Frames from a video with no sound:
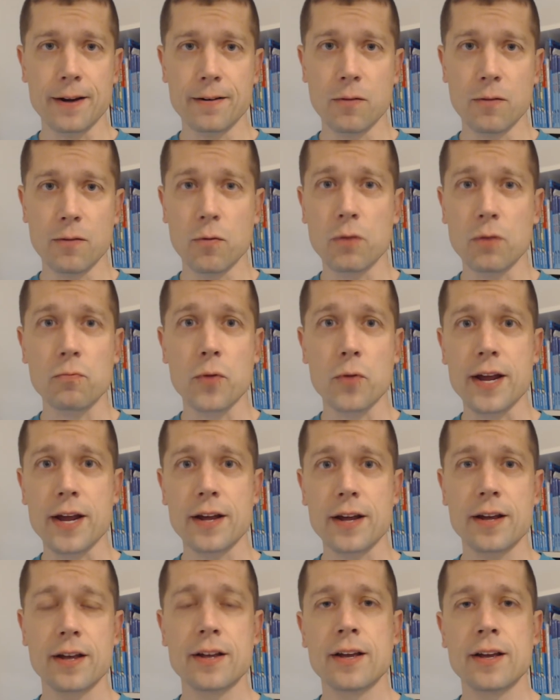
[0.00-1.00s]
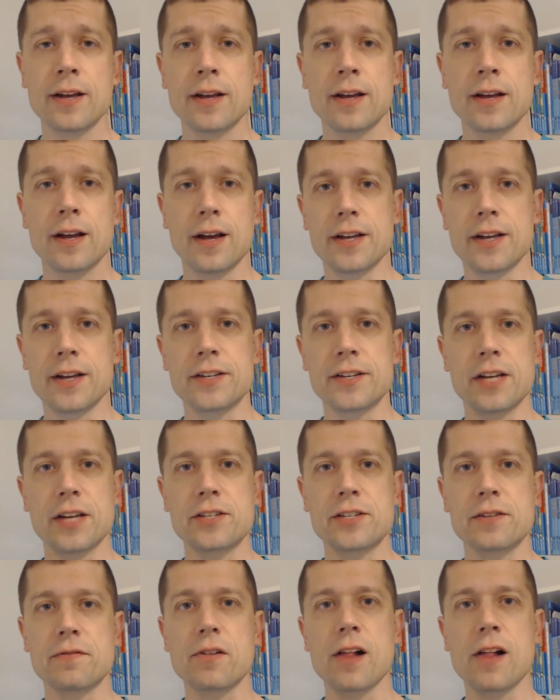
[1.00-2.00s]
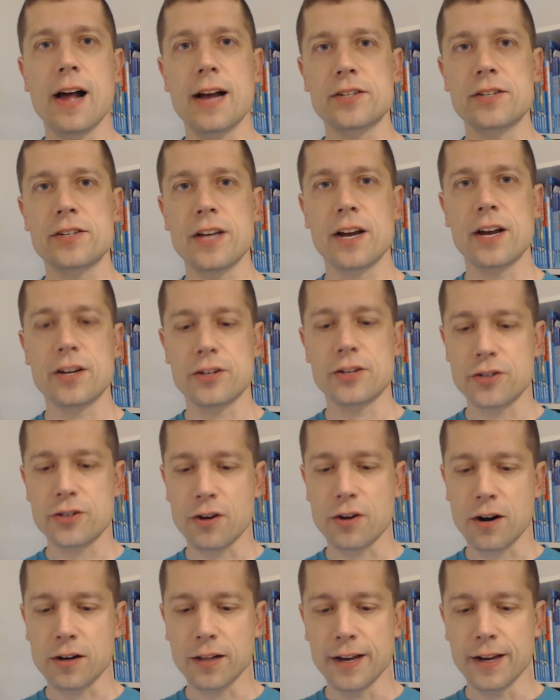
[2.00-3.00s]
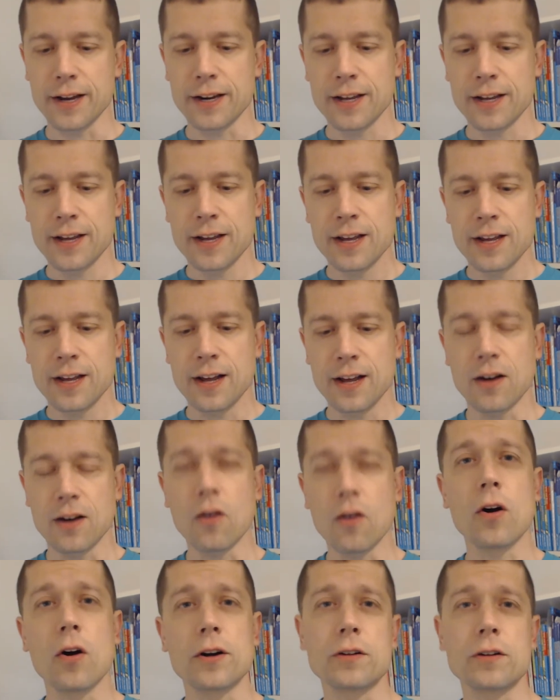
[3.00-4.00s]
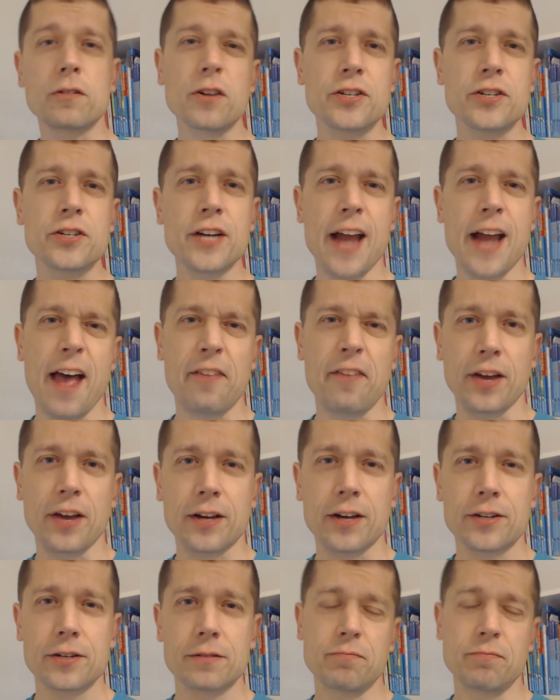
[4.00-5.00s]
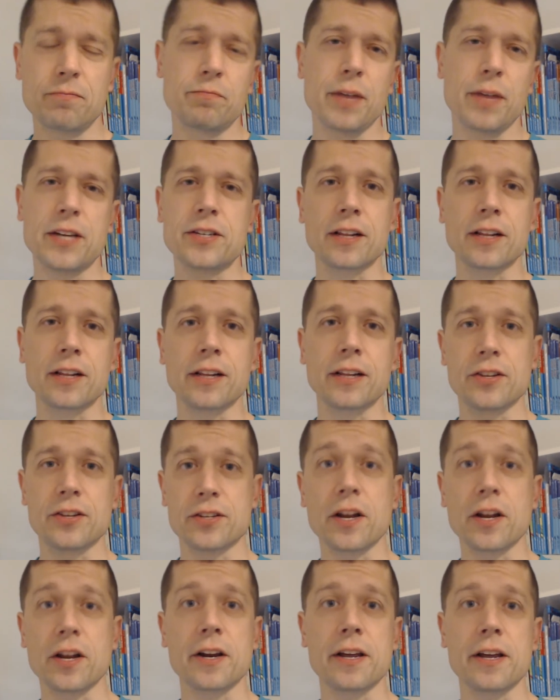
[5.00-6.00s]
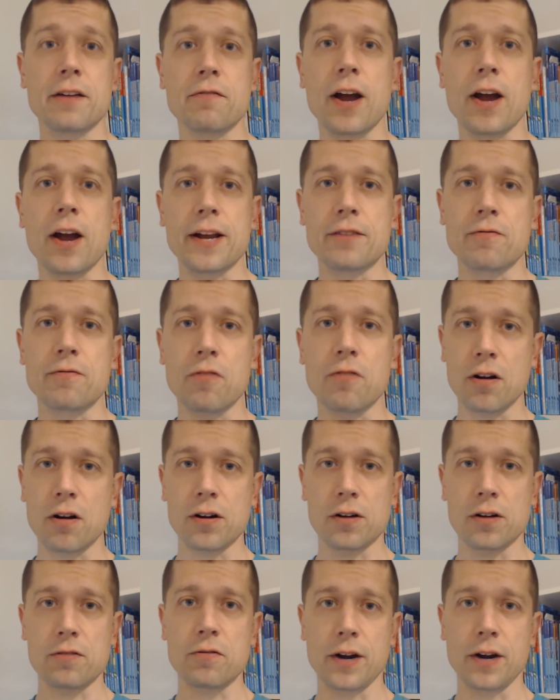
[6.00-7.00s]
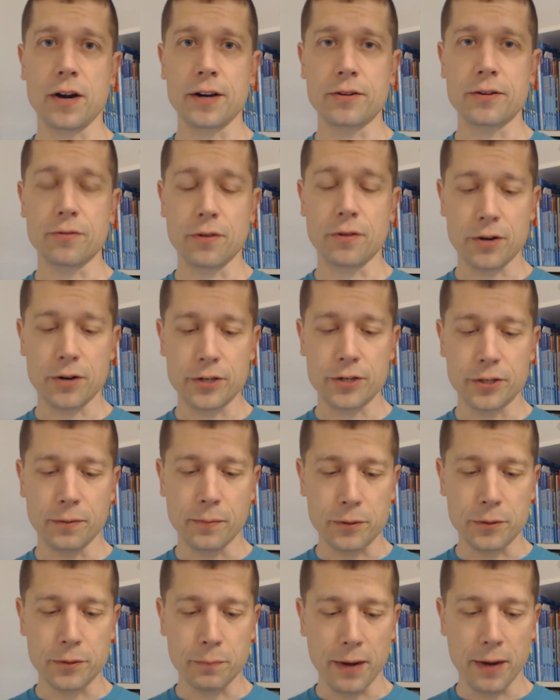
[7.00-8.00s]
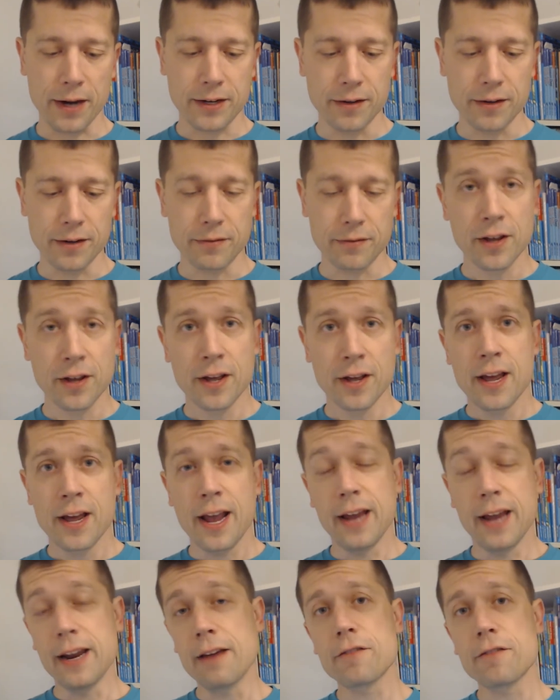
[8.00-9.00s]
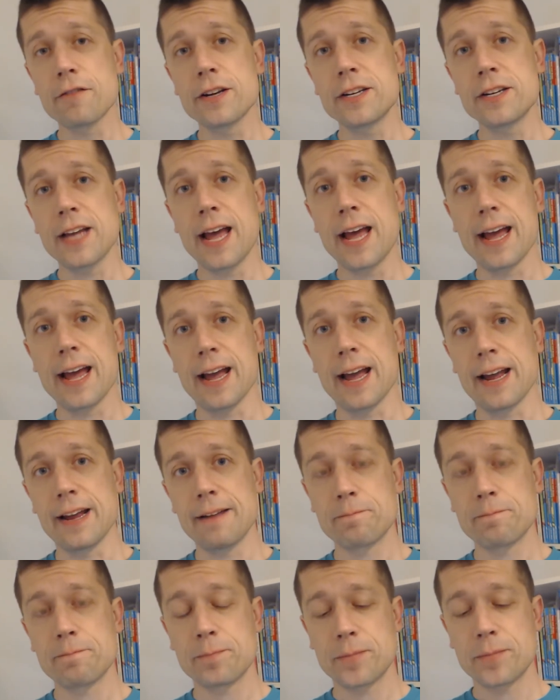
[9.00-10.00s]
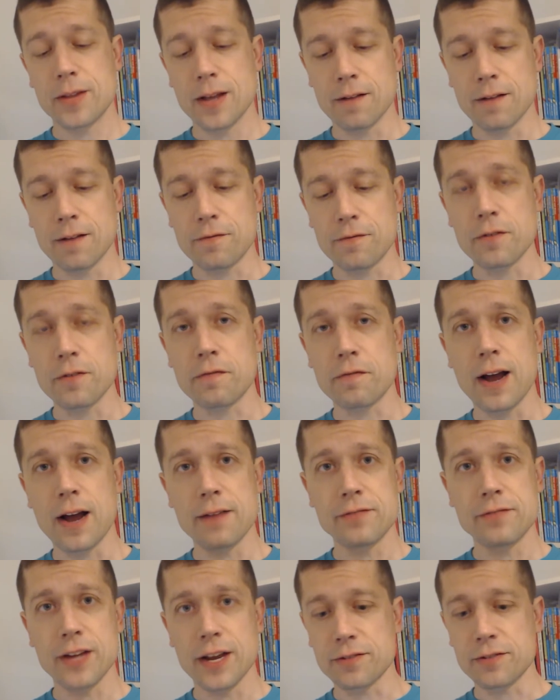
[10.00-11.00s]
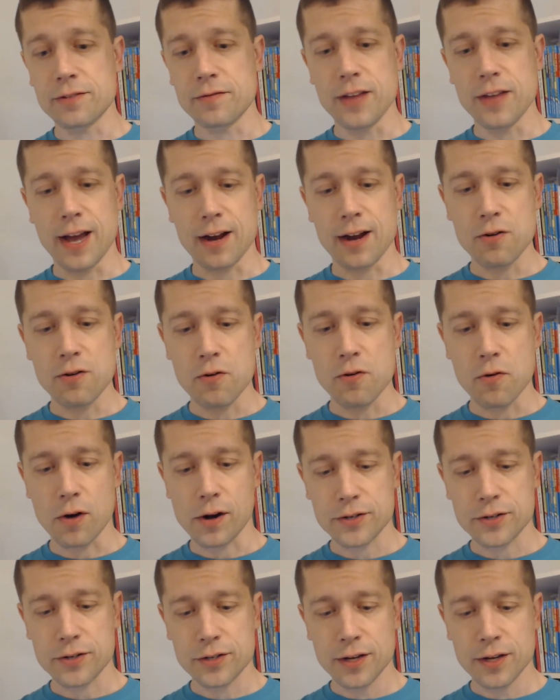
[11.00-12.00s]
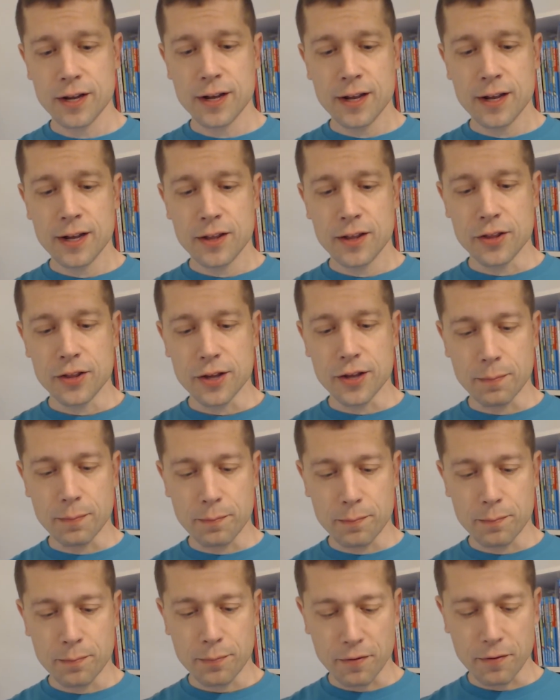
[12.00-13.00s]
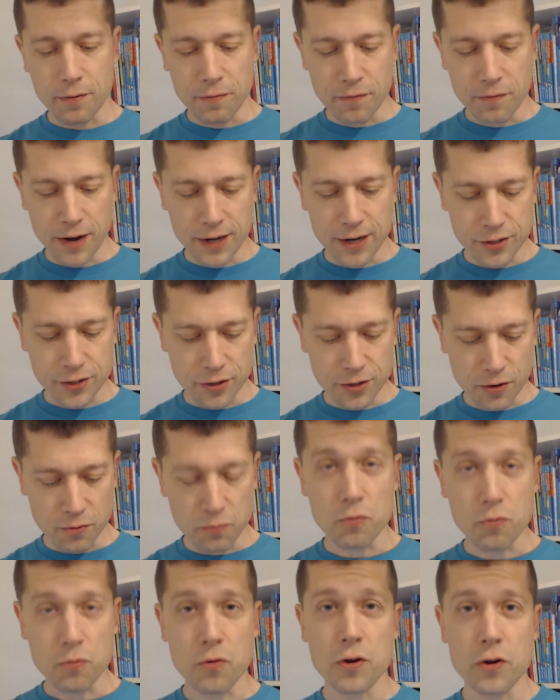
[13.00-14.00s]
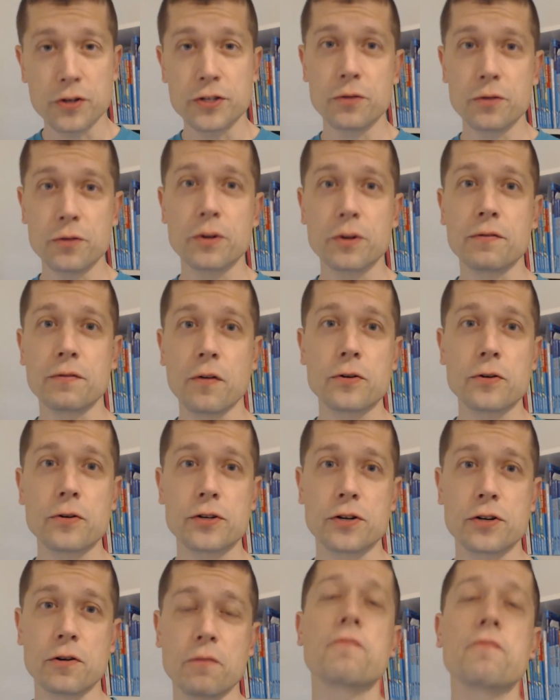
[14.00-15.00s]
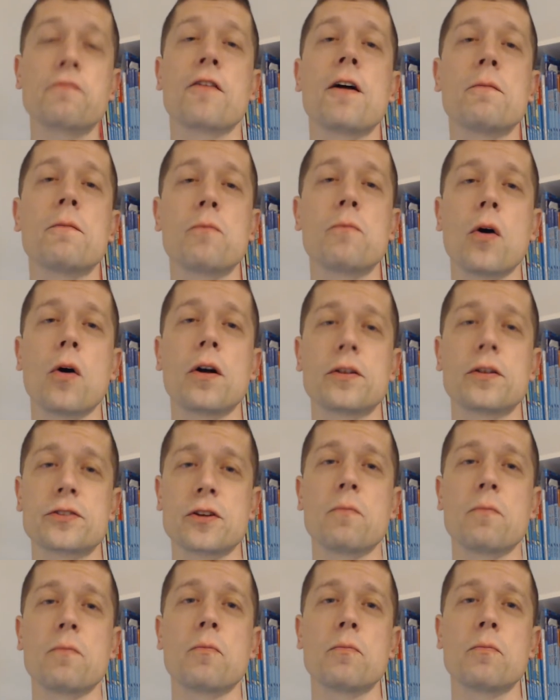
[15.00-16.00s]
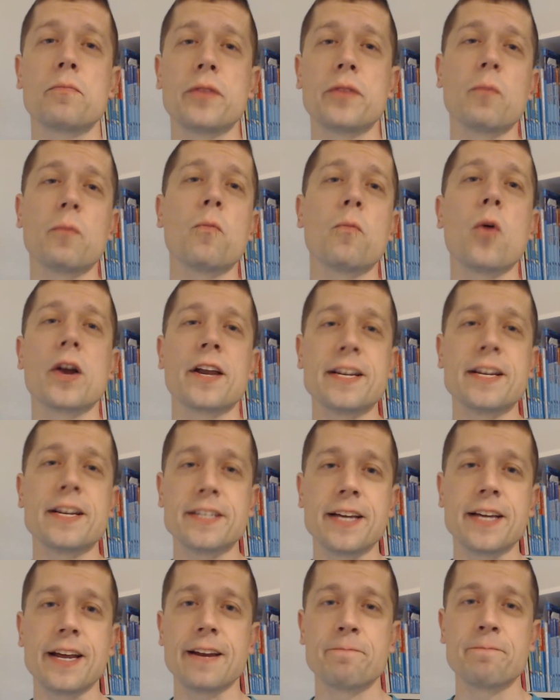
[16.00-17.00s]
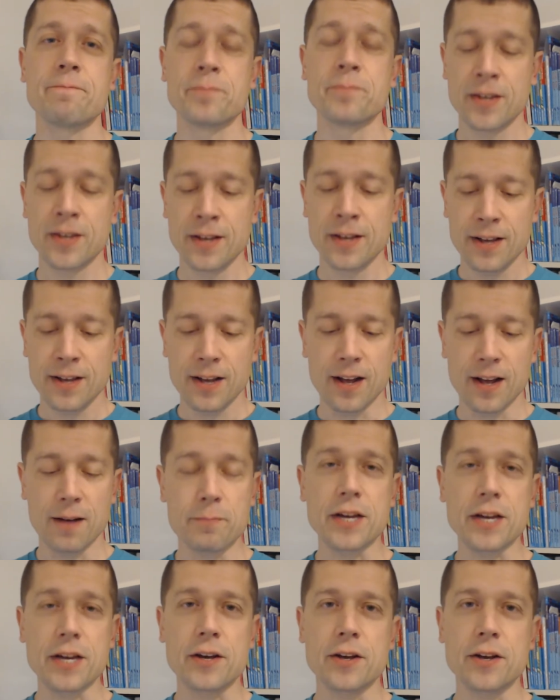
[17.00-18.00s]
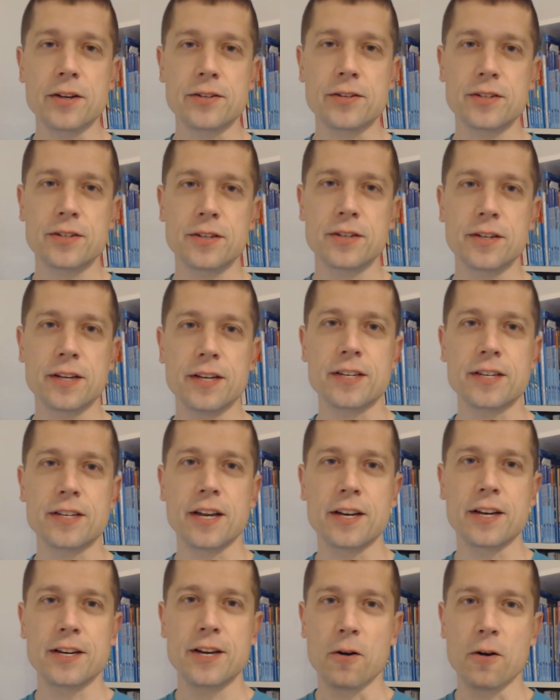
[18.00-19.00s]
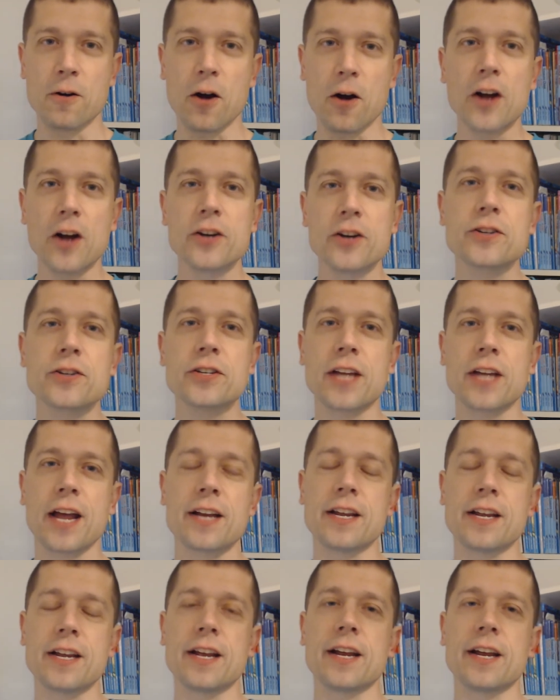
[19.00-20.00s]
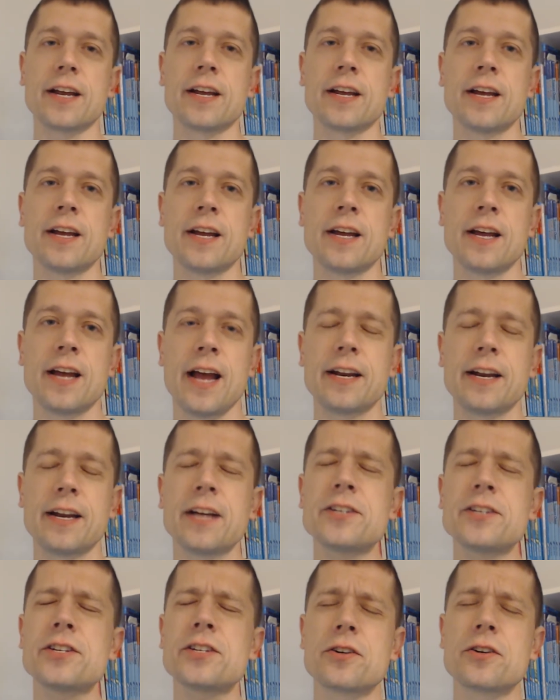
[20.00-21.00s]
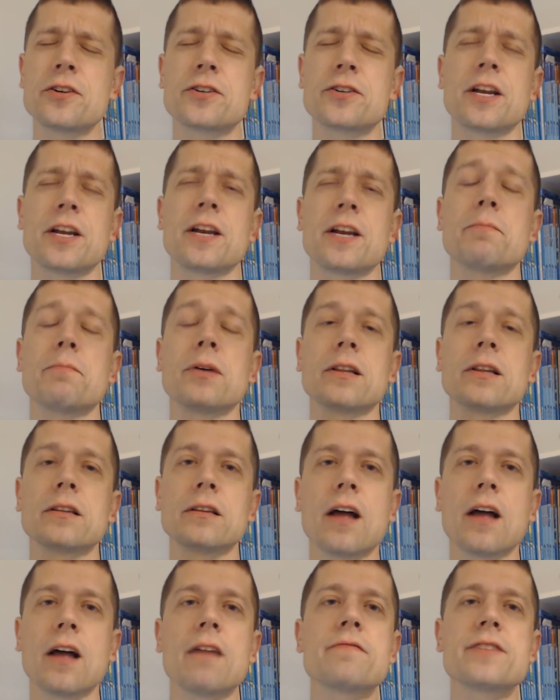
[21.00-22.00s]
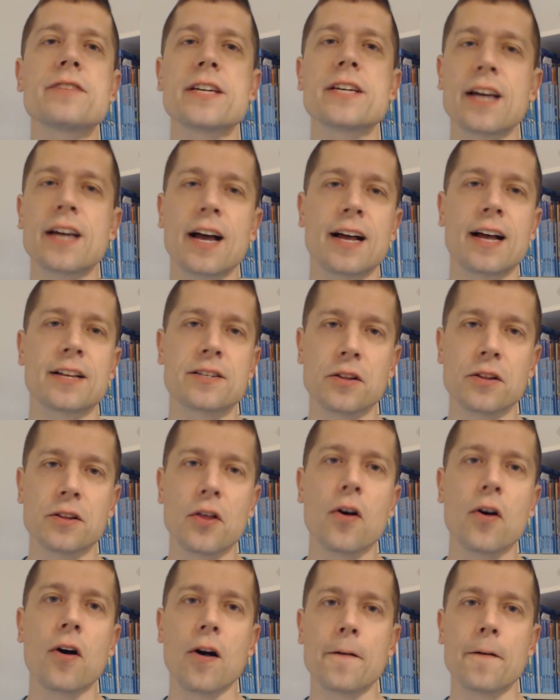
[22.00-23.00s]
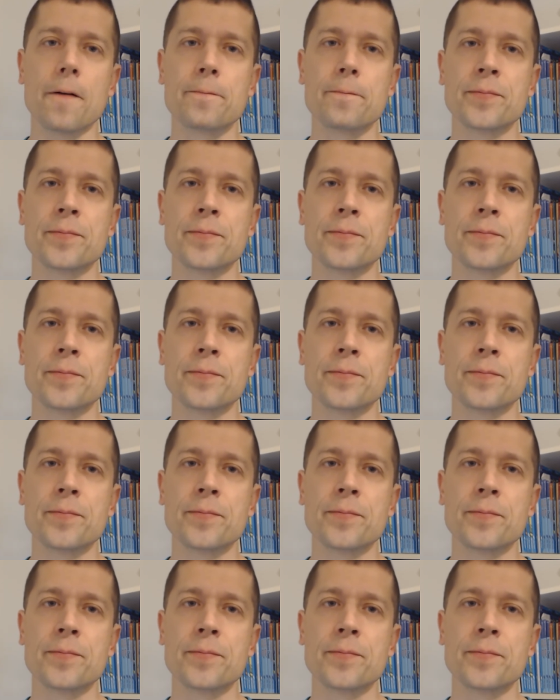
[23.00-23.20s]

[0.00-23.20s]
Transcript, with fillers: a one week uh, intensive class down in Charlotte uh, on Christian ethics, basically the study of right and wrong according to a Christian perspective. And every day uh, for the five days of that course, the professor would do a devotional from Psalm 119 uh, because he said, you know, understanding and not just understanding, but loving God's law